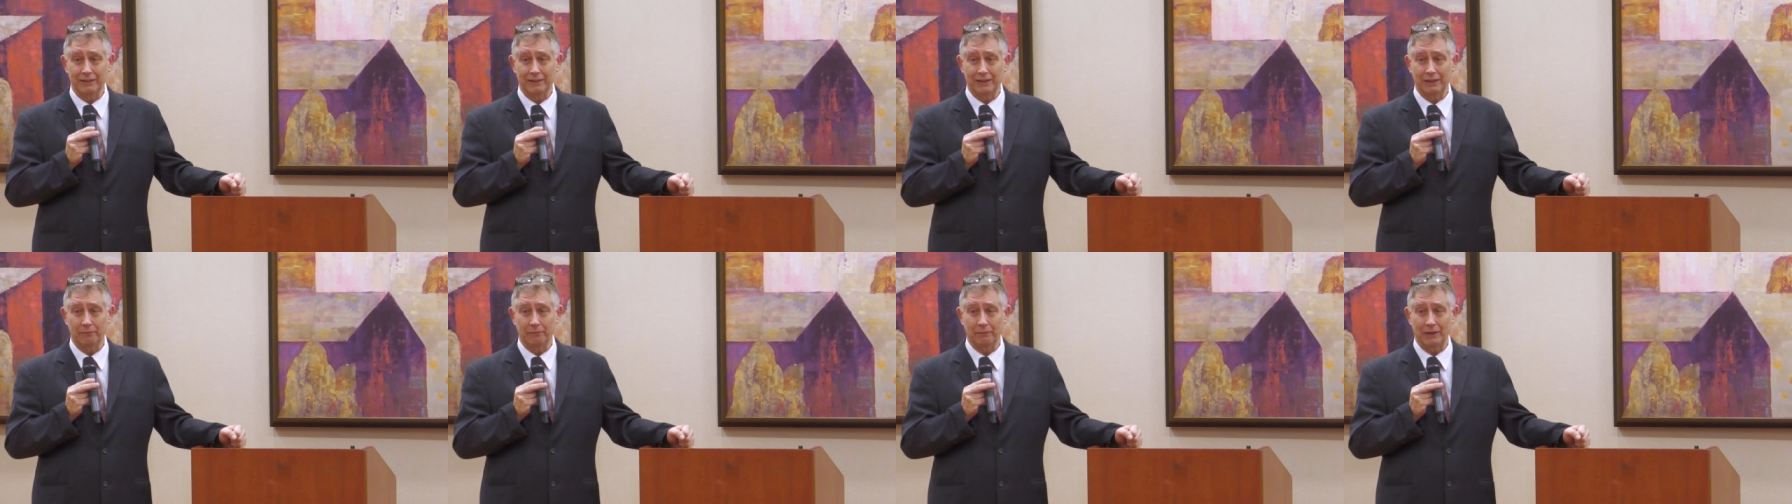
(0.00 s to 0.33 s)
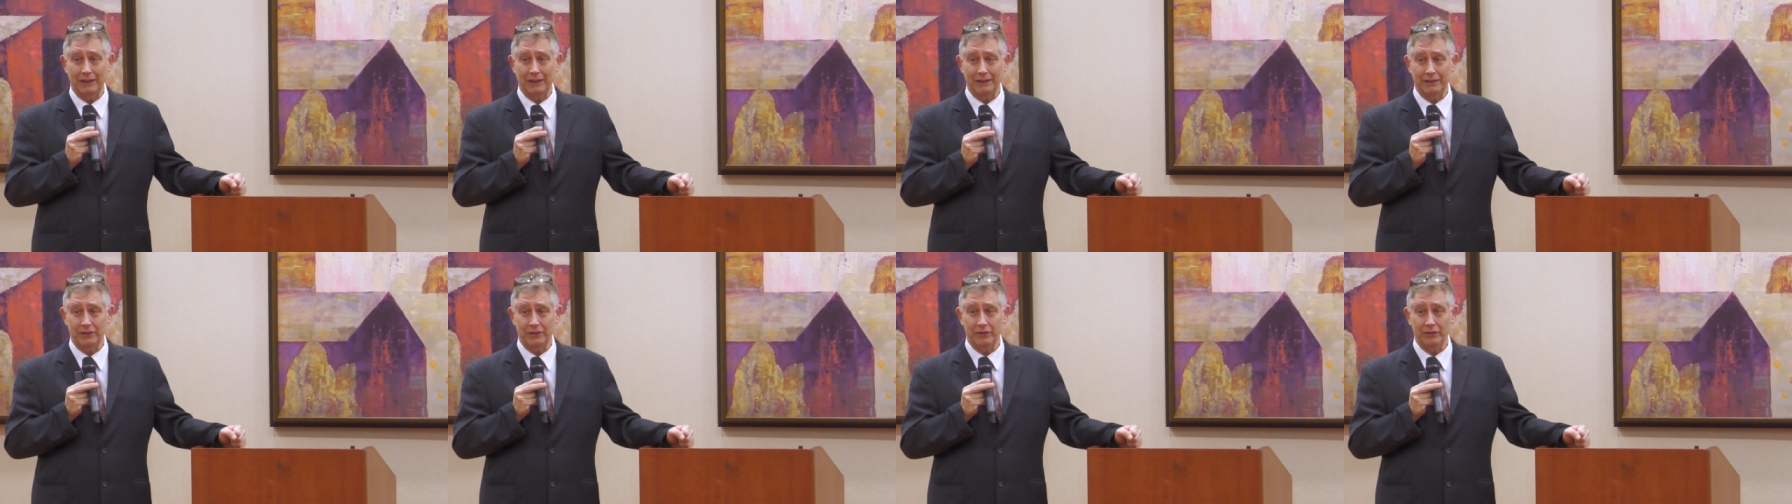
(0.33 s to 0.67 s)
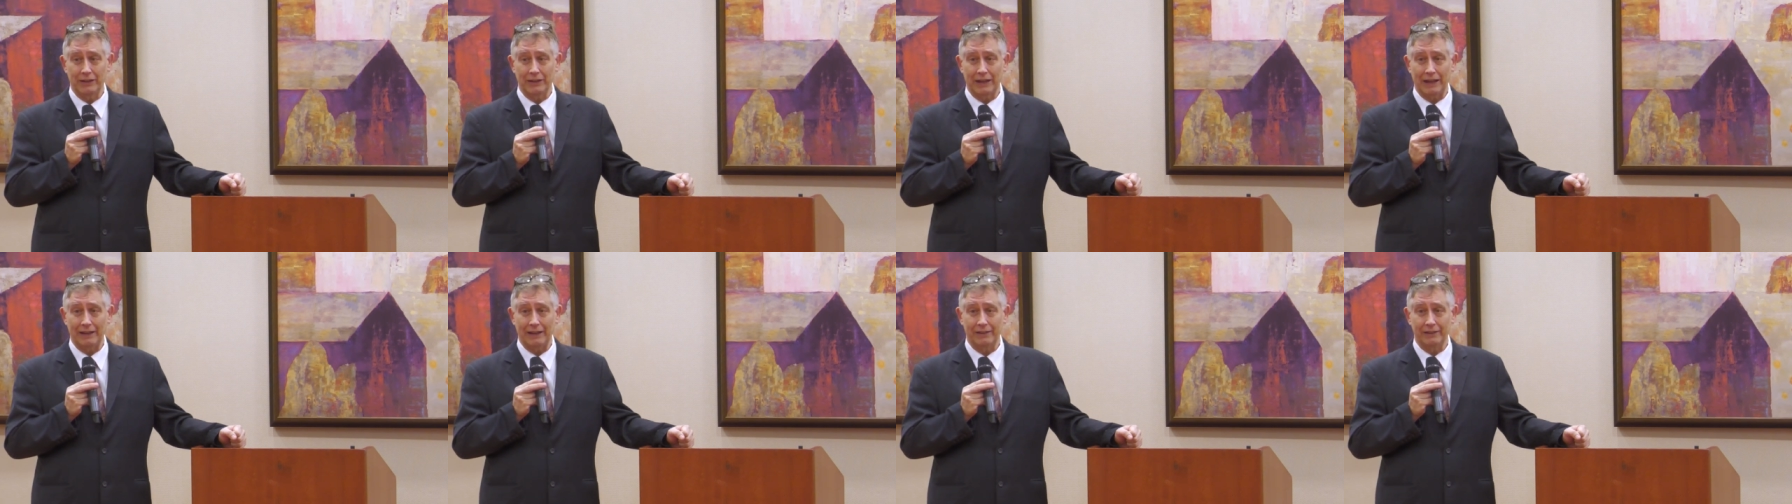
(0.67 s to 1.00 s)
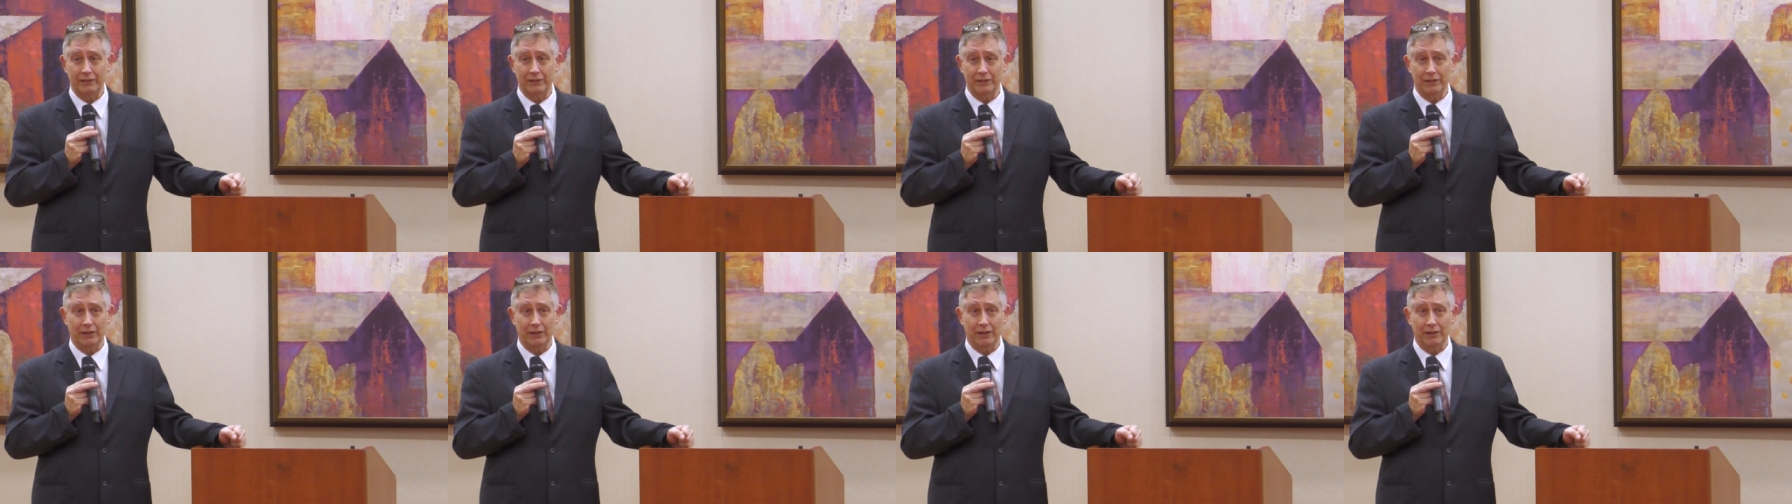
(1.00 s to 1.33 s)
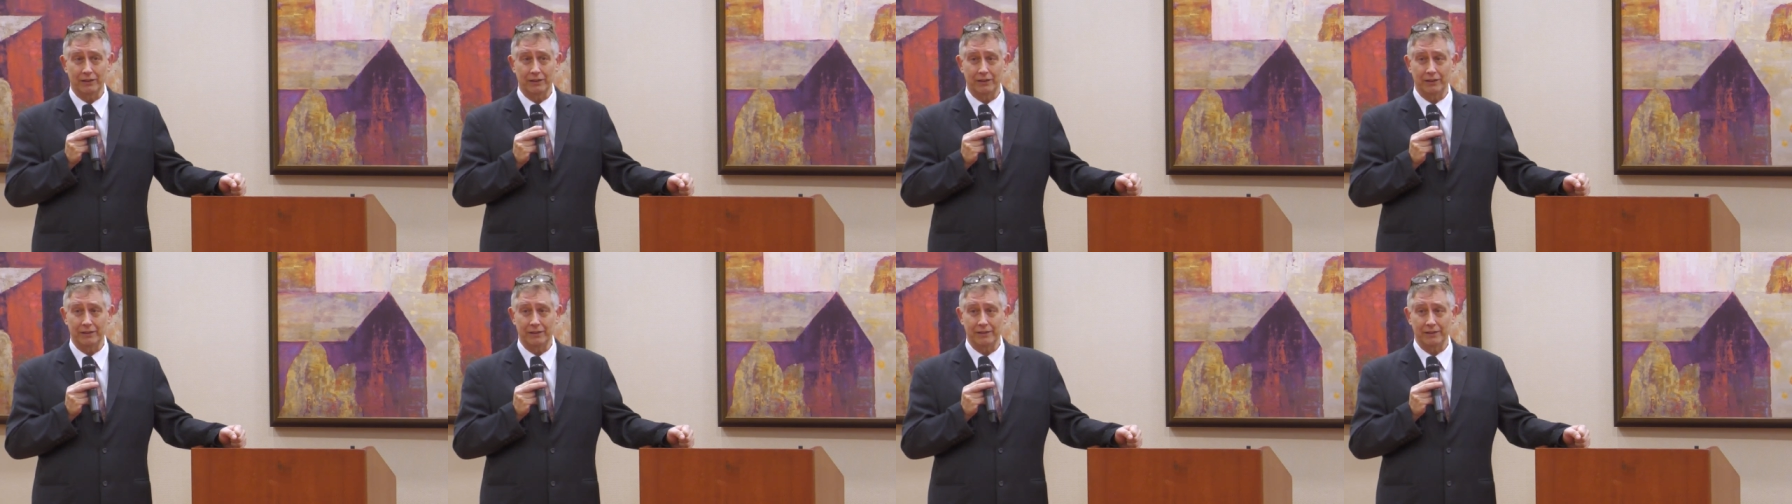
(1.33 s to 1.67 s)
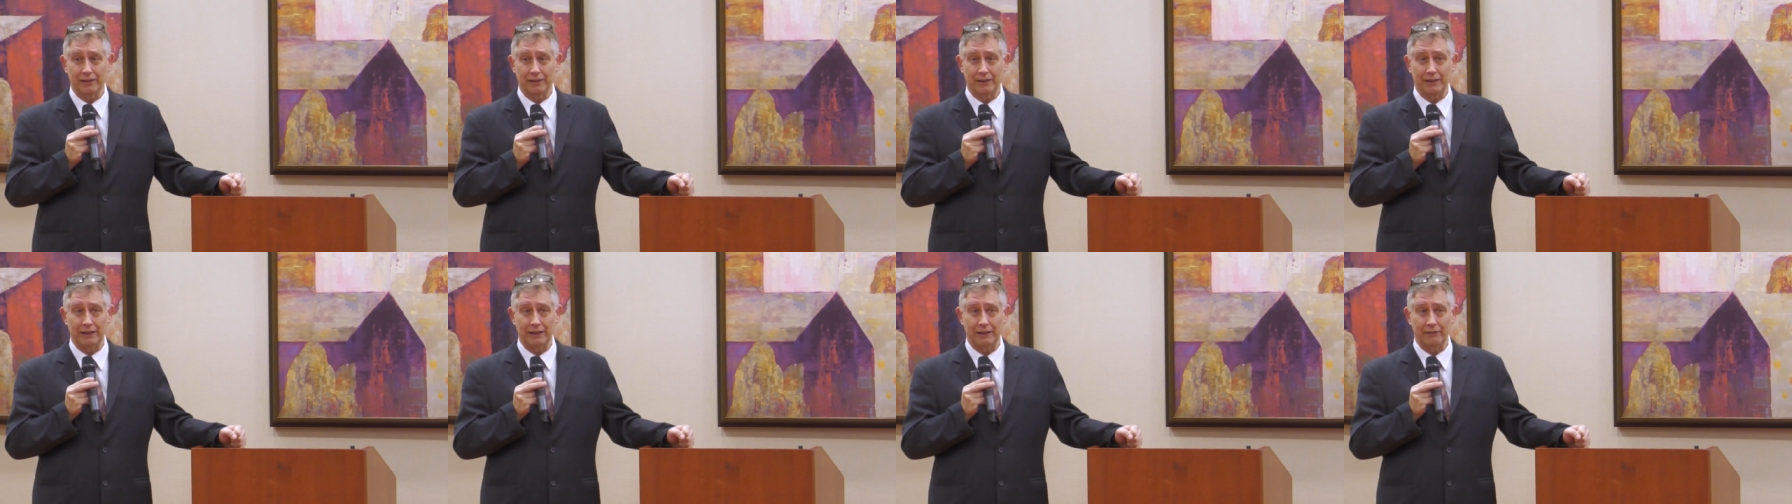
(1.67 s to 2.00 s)
that might do that, your doctor
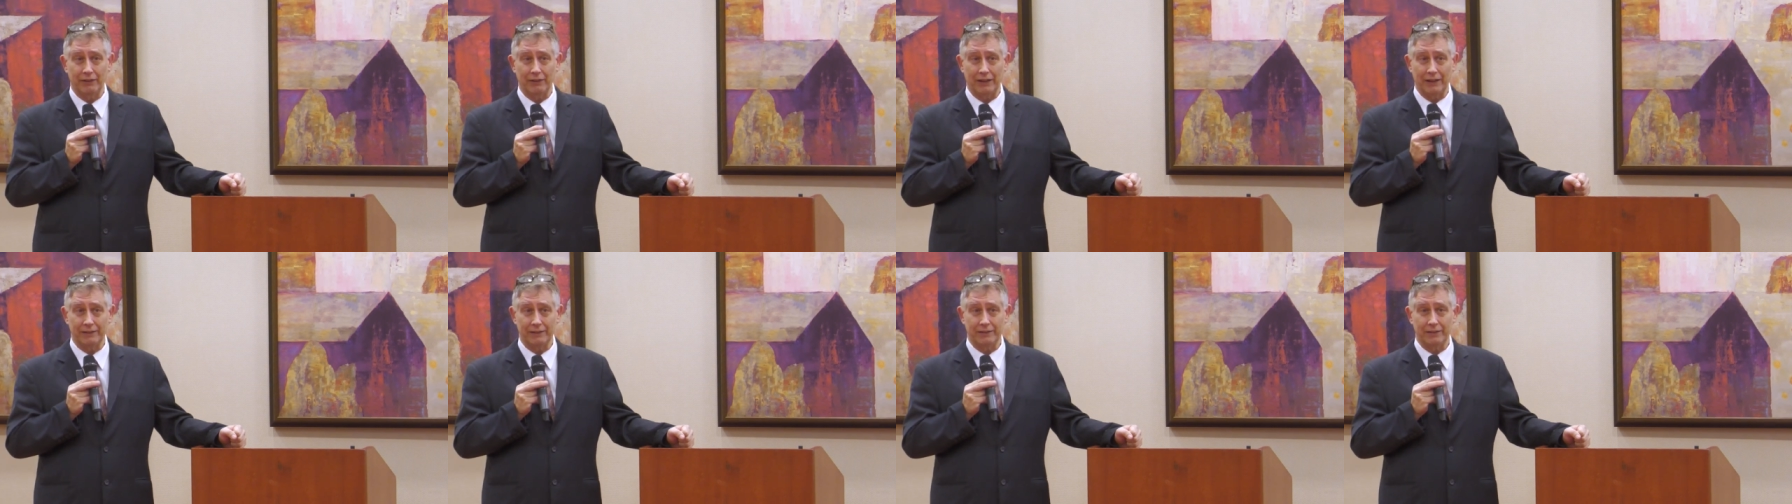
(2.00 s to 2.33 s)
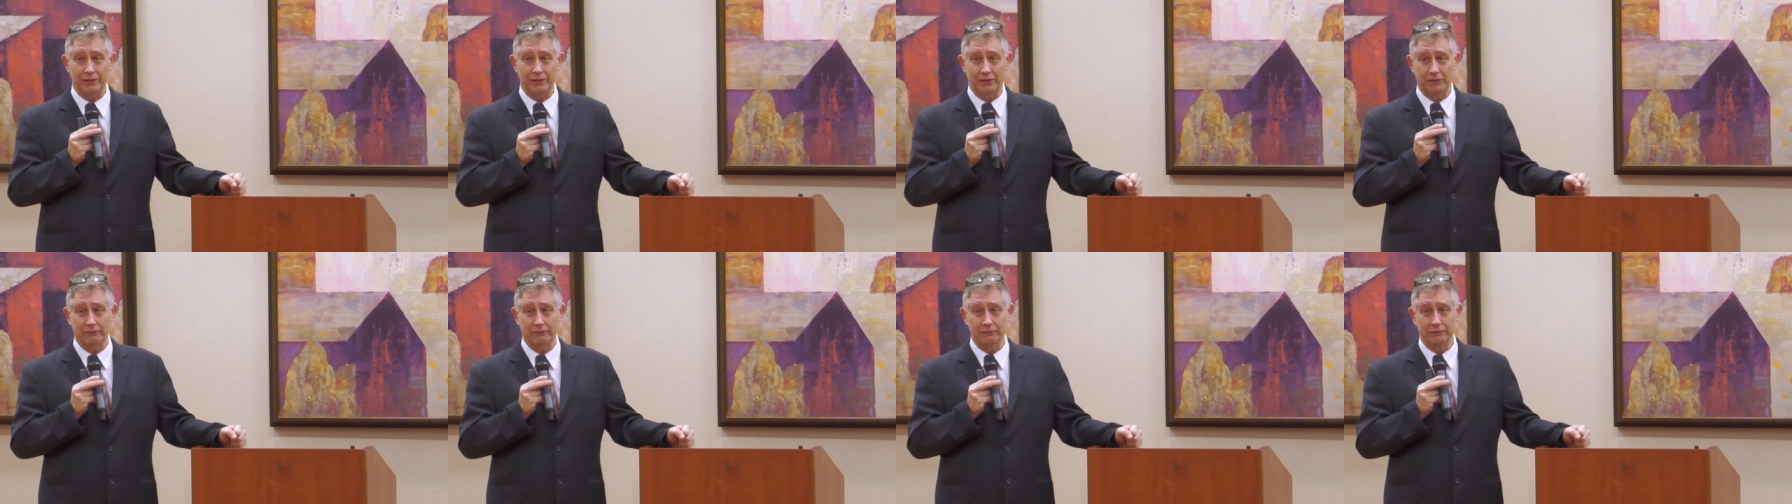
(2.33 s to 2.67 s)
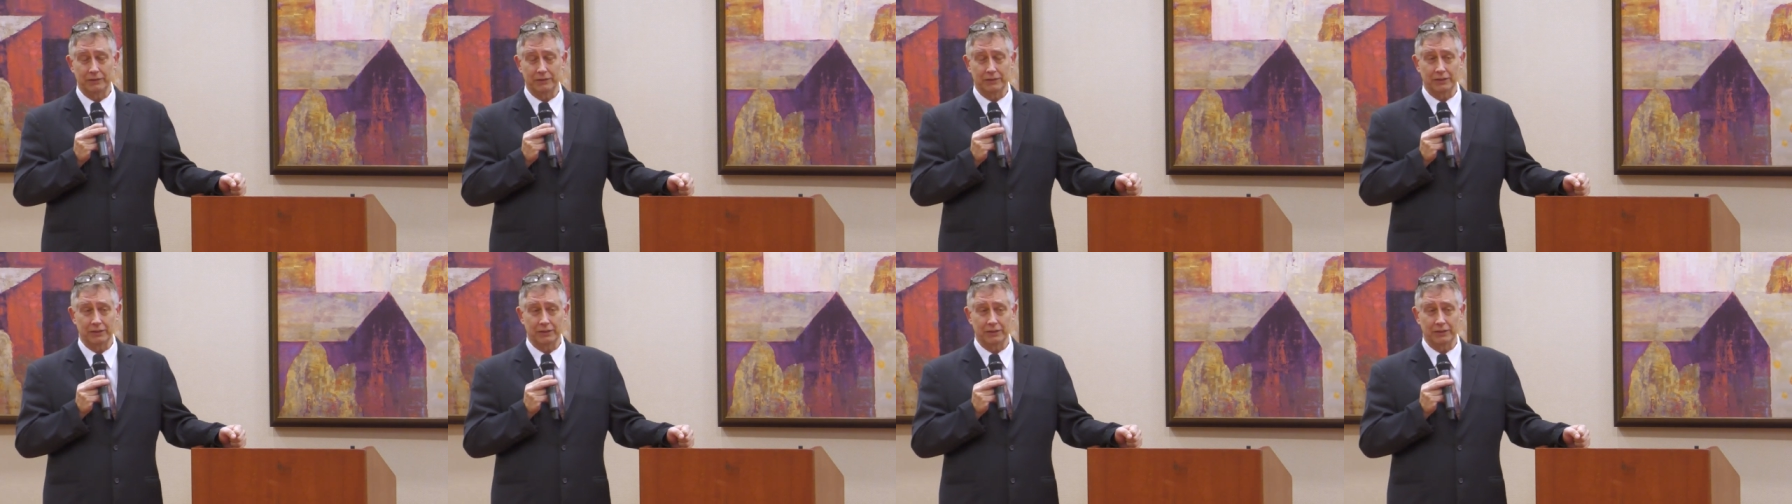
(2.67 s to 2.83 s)
isn't going to give that to you.